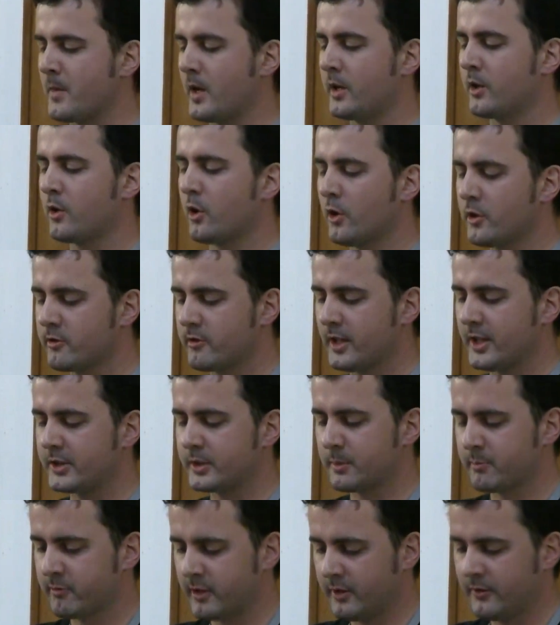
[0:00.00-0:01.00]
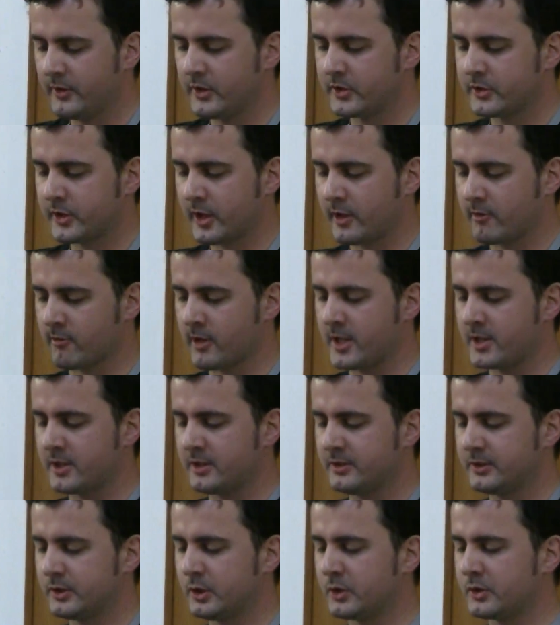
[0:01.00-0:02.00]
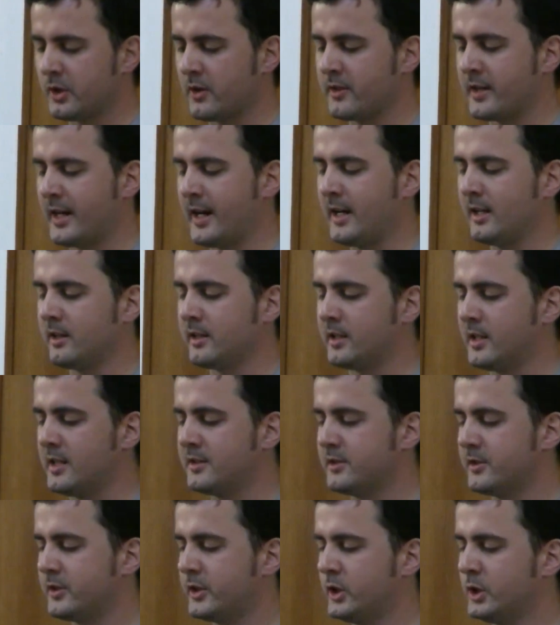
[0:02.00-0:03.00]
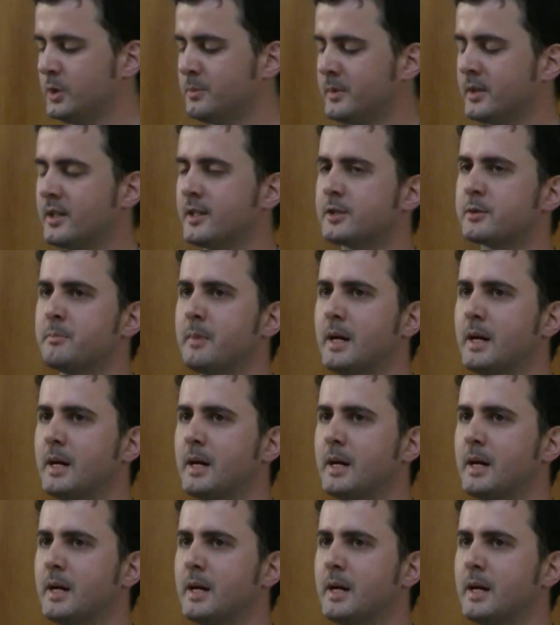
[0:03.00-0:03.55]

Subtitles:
In contrast to previous generations who saw the alienated human as